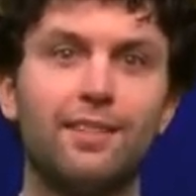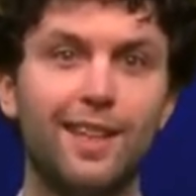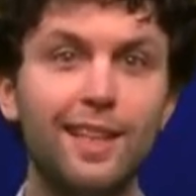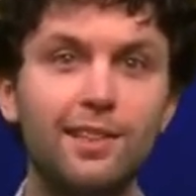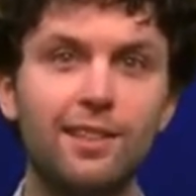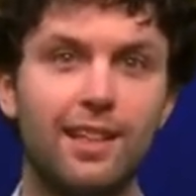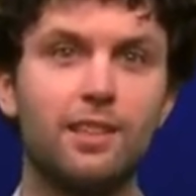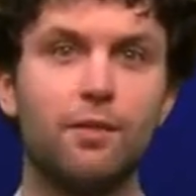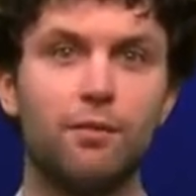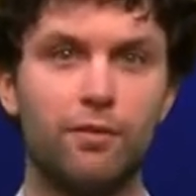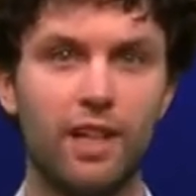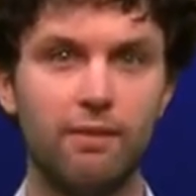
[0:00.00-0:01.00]
This is a
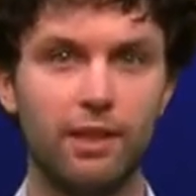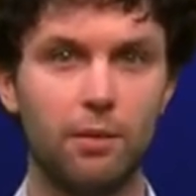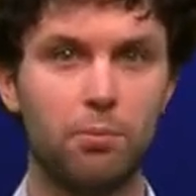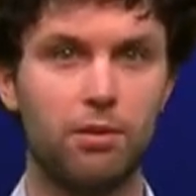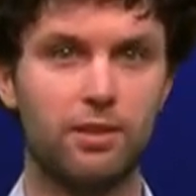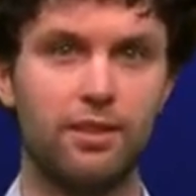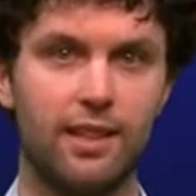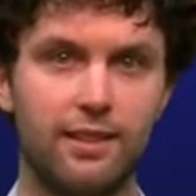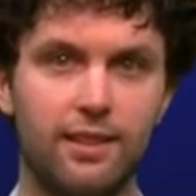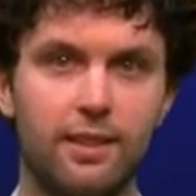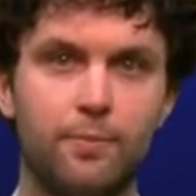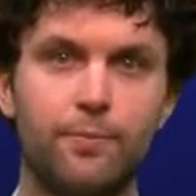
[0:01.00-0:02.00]
very important
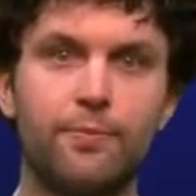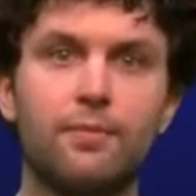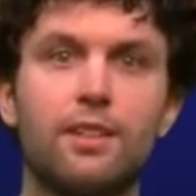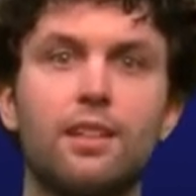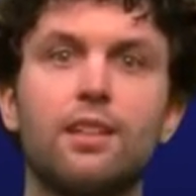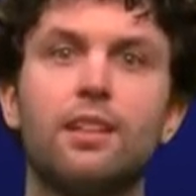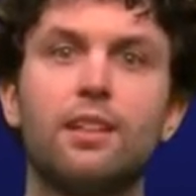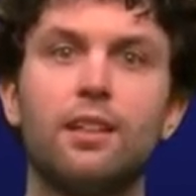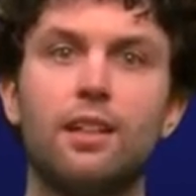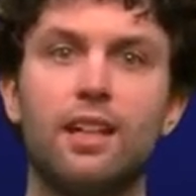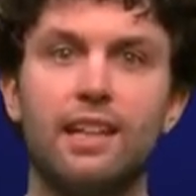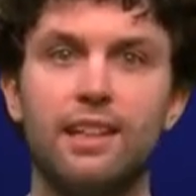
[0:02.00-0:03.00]
idea.
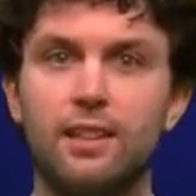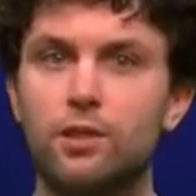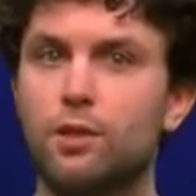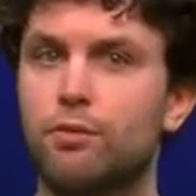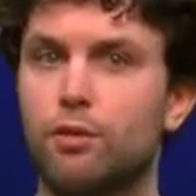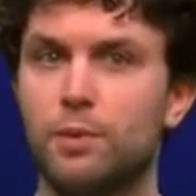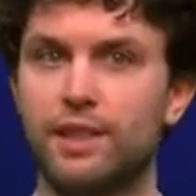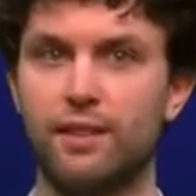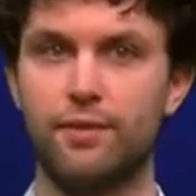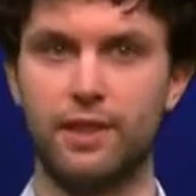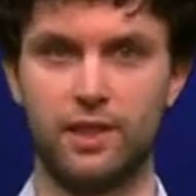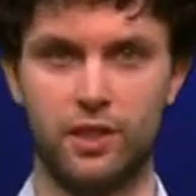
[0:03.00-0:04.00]
And here's the formal
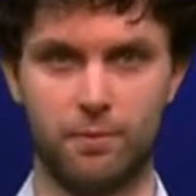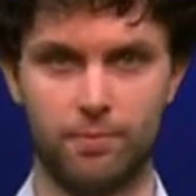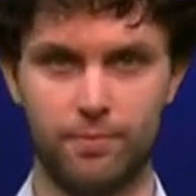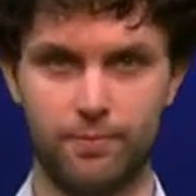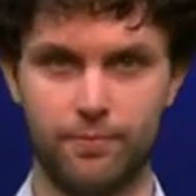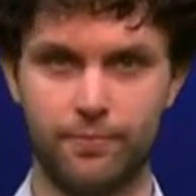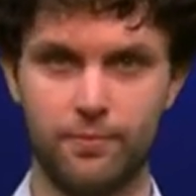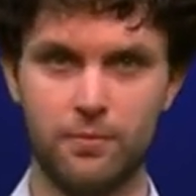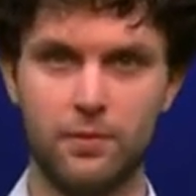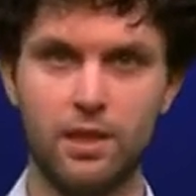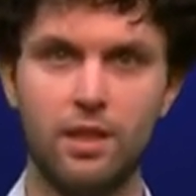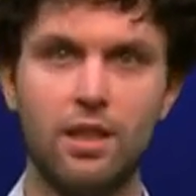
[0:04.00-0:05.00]
definition.
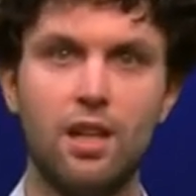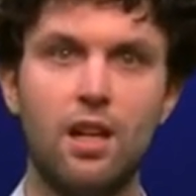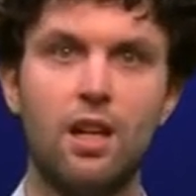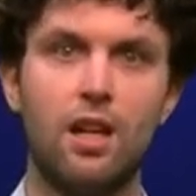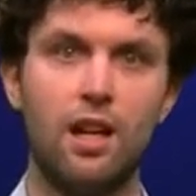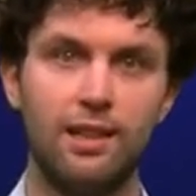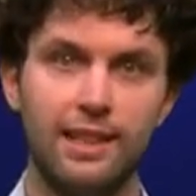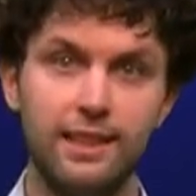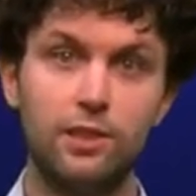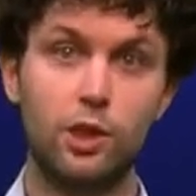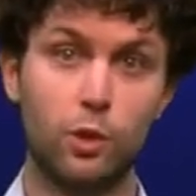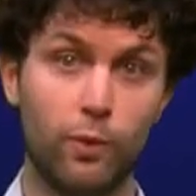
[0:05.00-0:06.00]
A
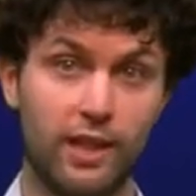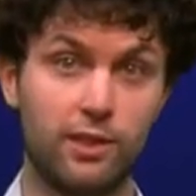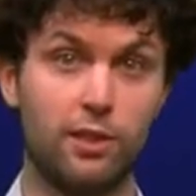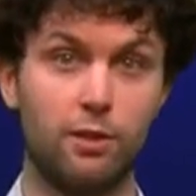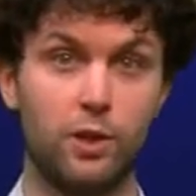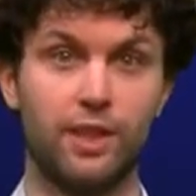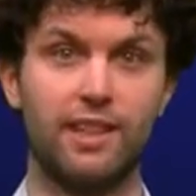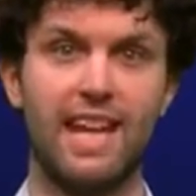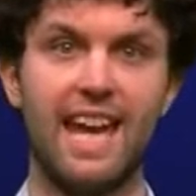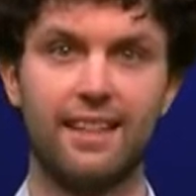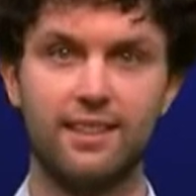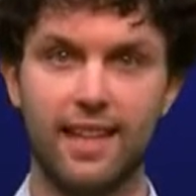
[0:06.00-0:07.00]
least square solution
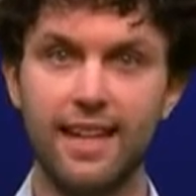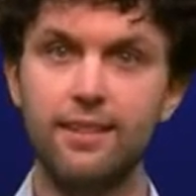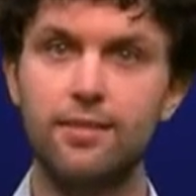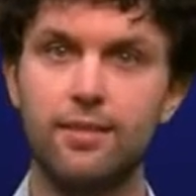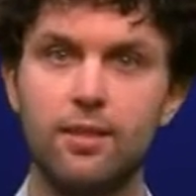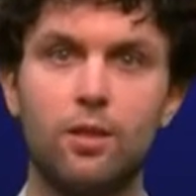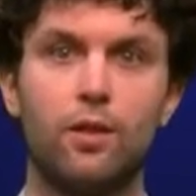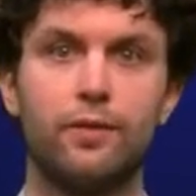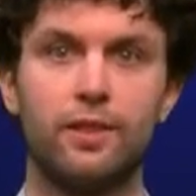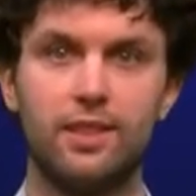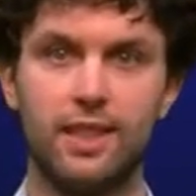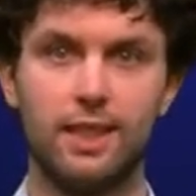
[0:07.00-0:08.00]
x hat of
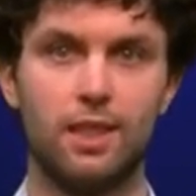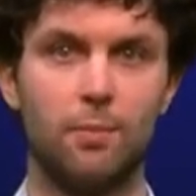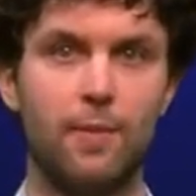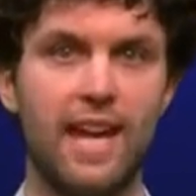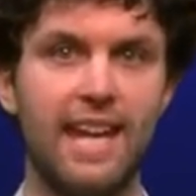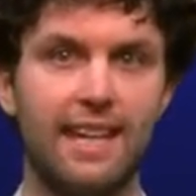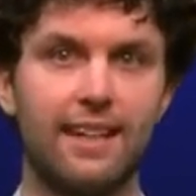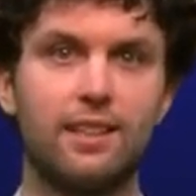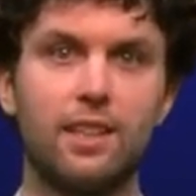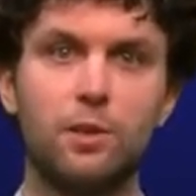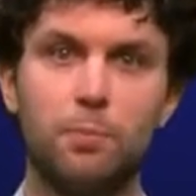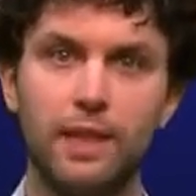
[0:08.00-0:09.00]
the system Ax
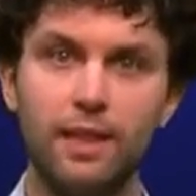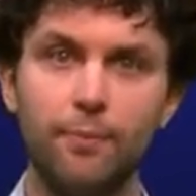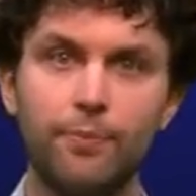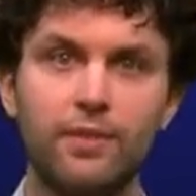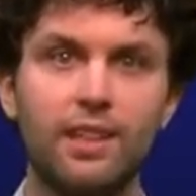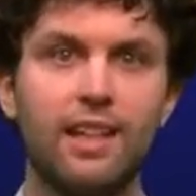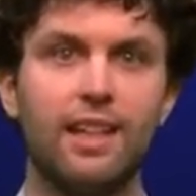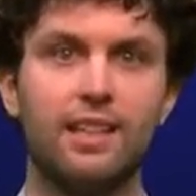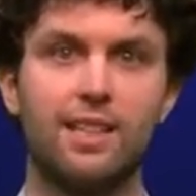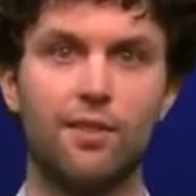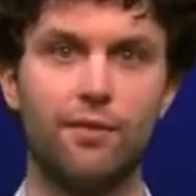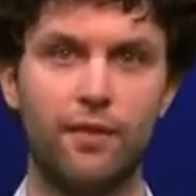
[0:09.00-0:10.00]
is B
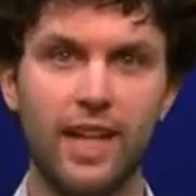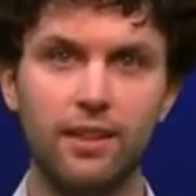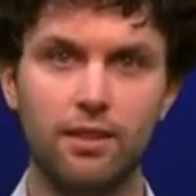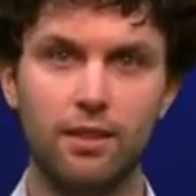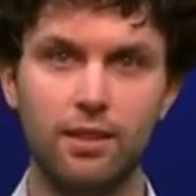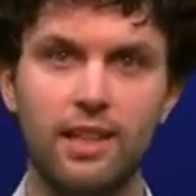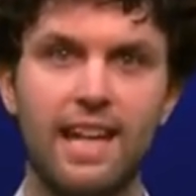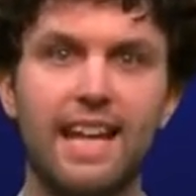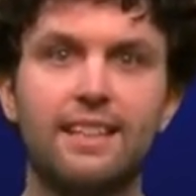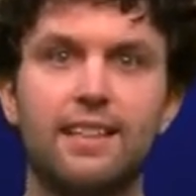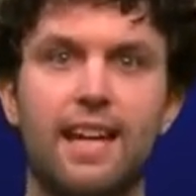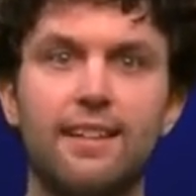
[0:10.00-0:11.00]
is a vector
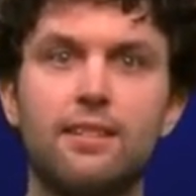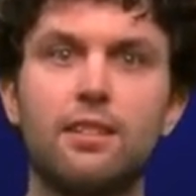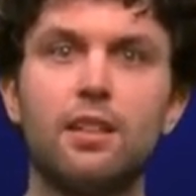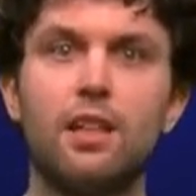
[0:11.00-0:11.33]
x hat